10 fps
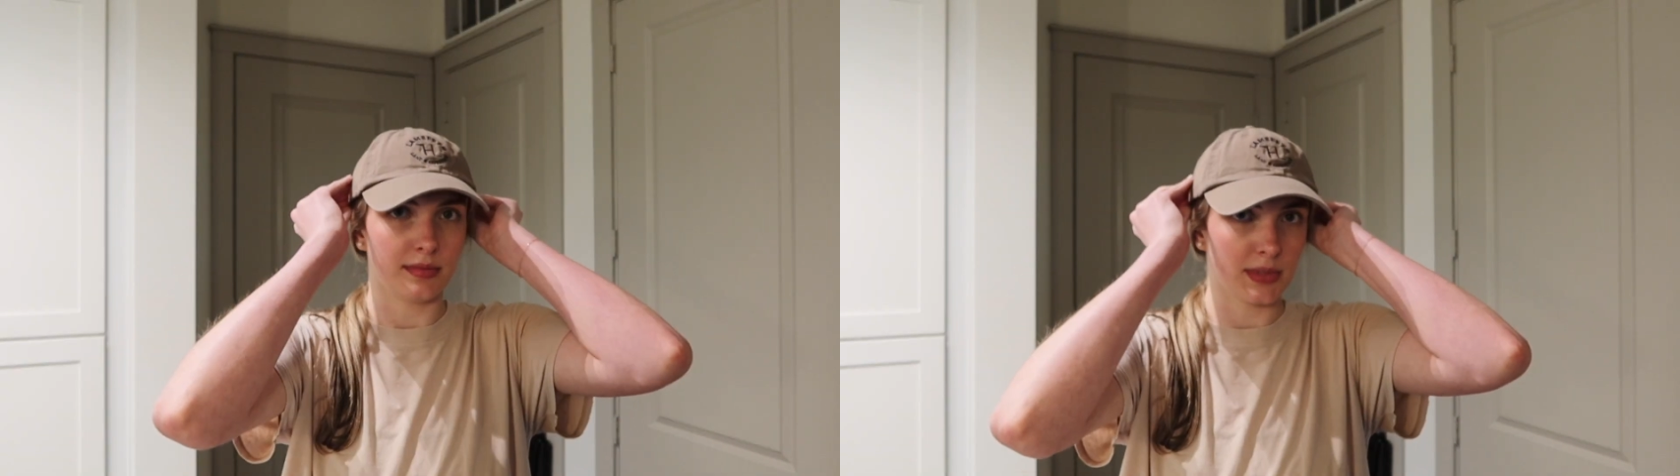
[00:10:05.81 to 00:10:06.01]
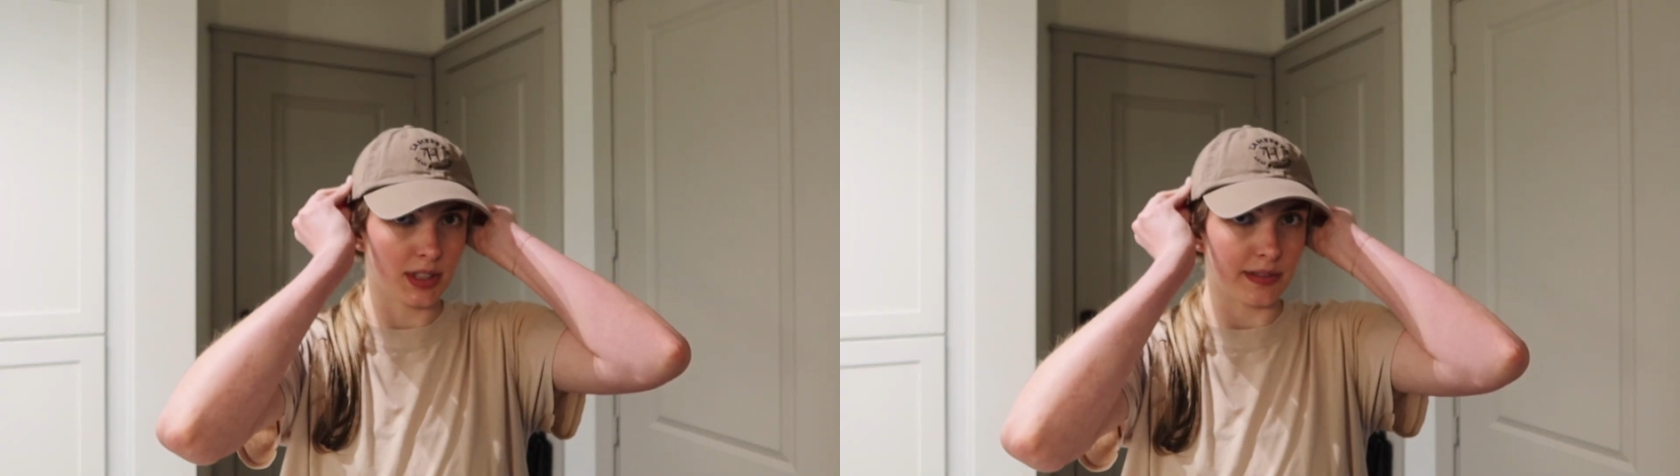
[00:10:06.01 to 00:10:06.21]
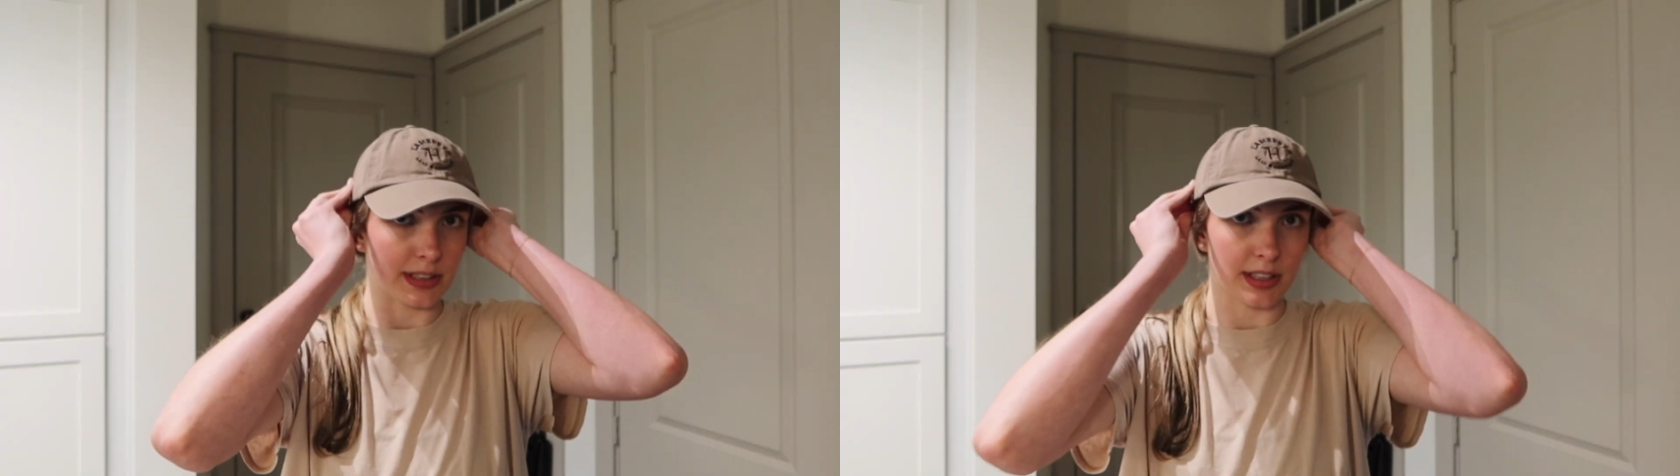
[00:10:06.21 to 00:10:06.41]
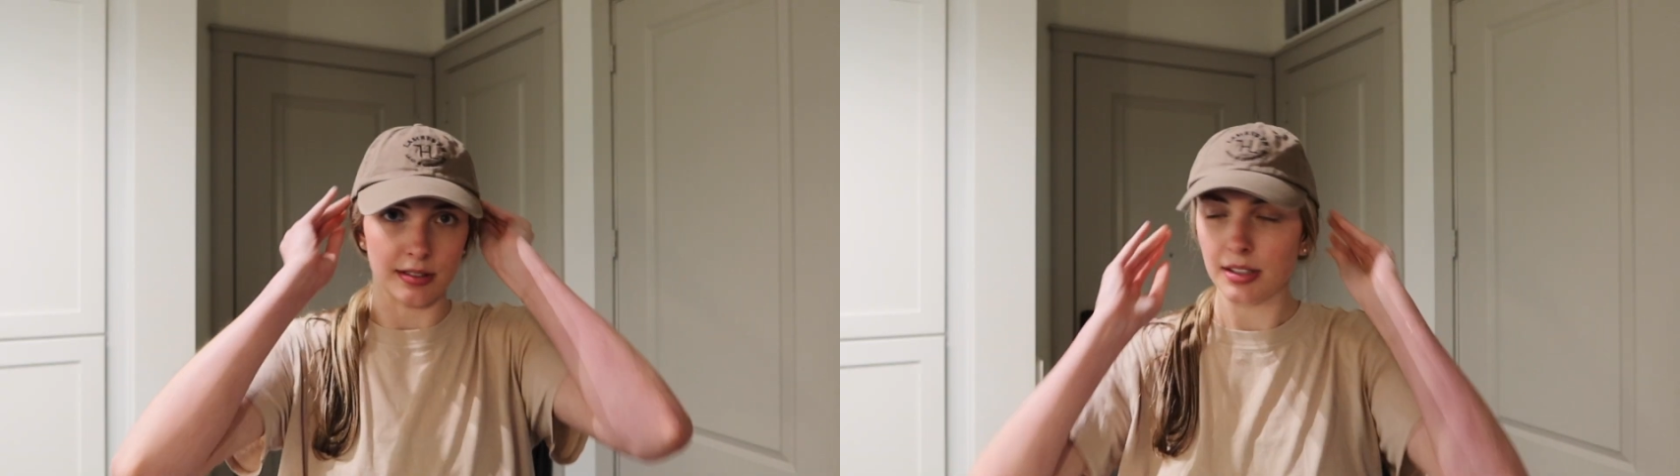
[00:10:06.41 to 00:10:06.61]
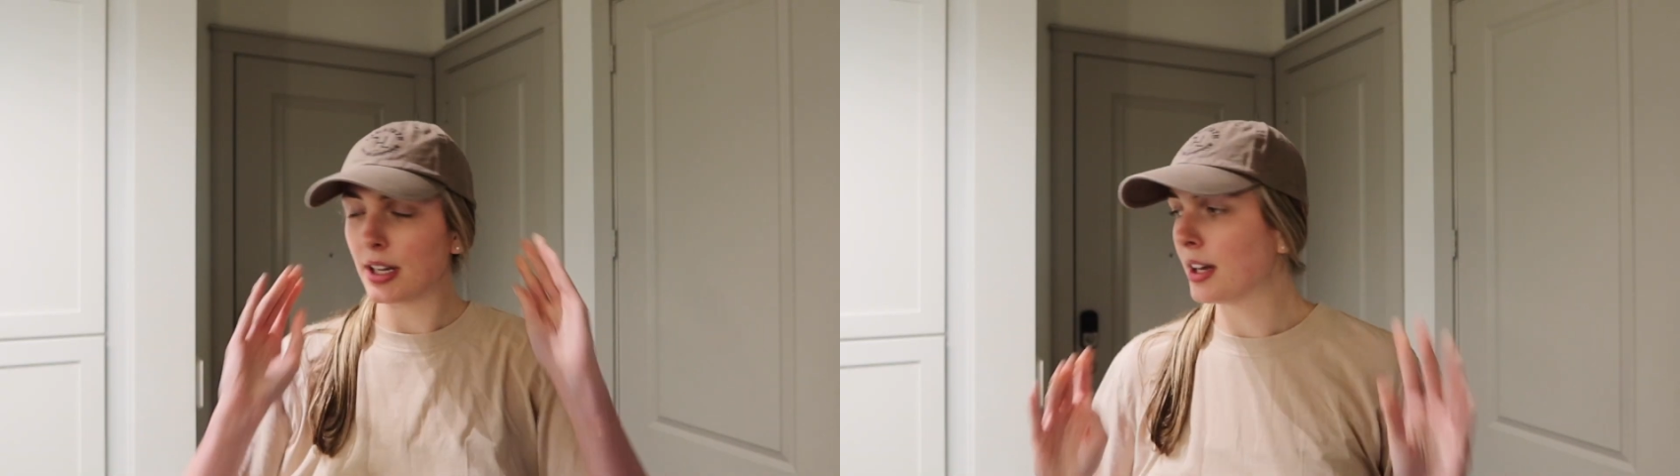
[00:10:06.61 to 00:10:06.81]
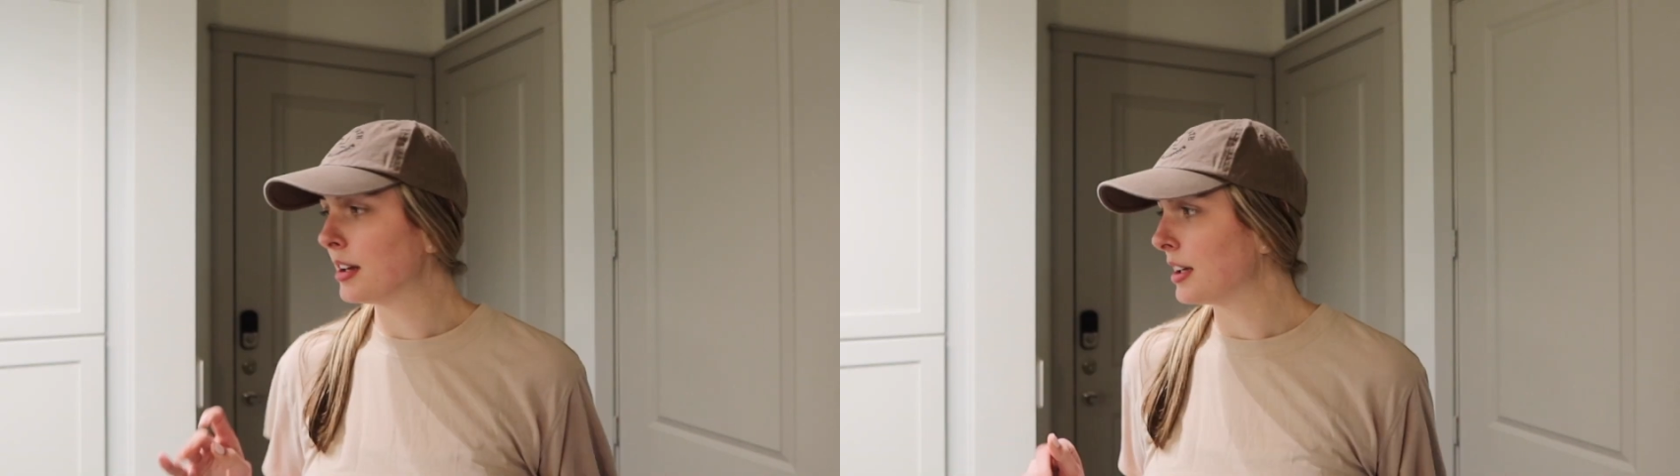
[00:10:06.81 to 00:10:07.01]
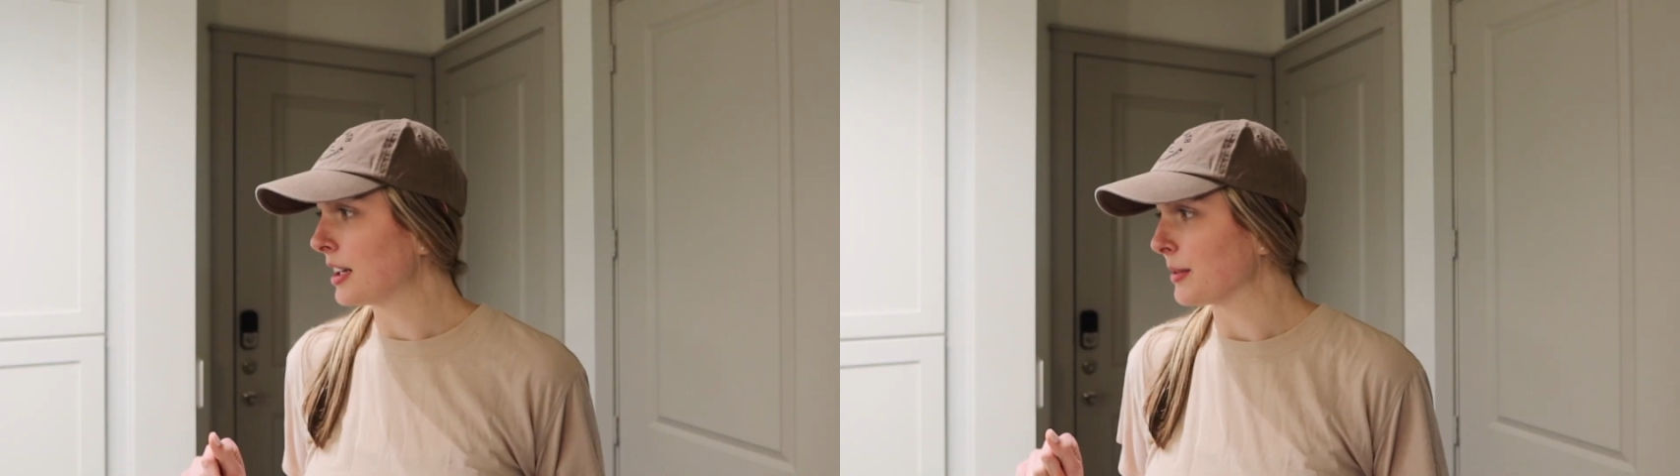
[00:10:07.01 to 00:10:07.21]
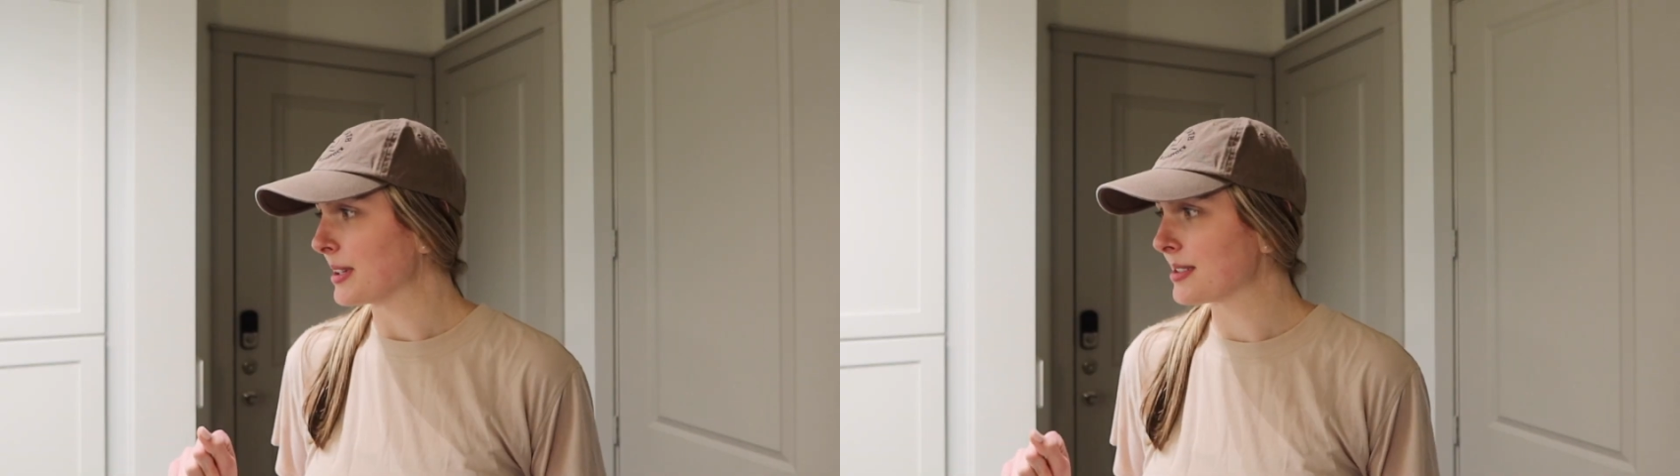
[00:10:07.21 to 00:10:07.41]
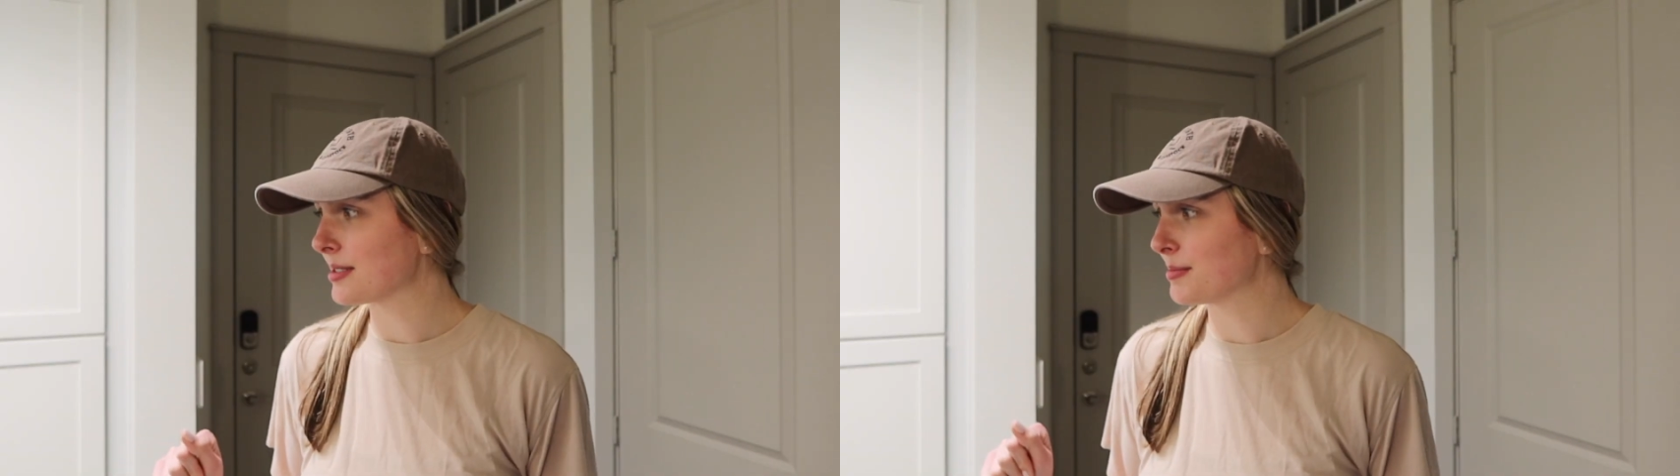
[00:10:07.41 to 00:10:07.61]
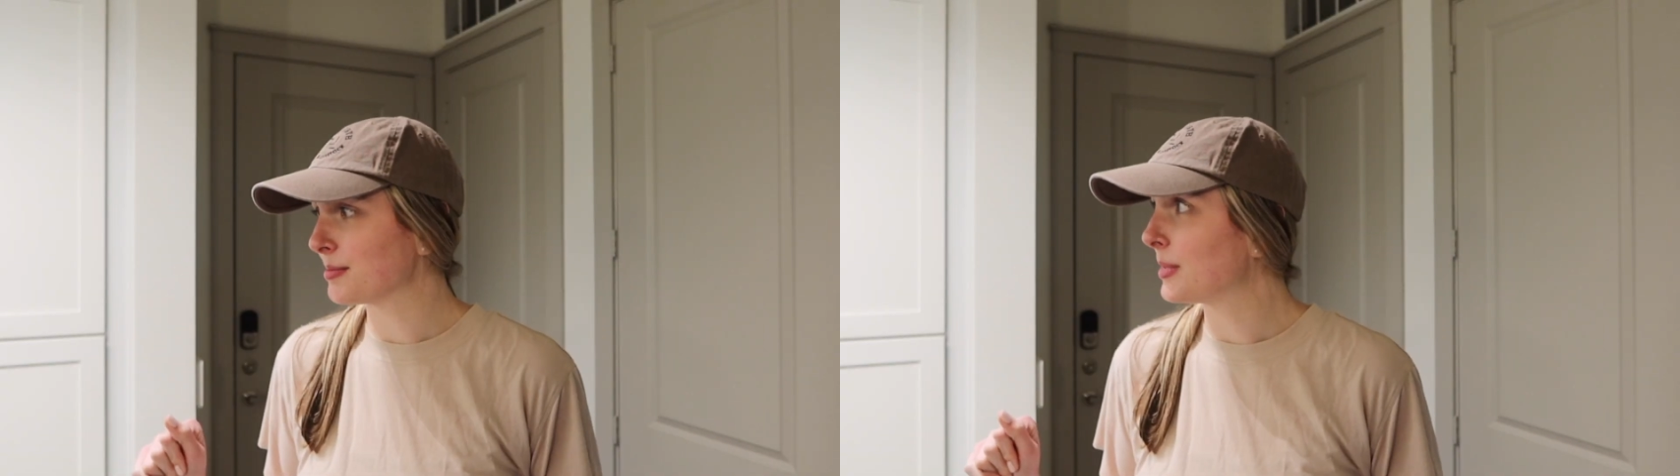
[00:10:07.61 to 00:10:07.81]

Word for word: I don't even know. Anyways,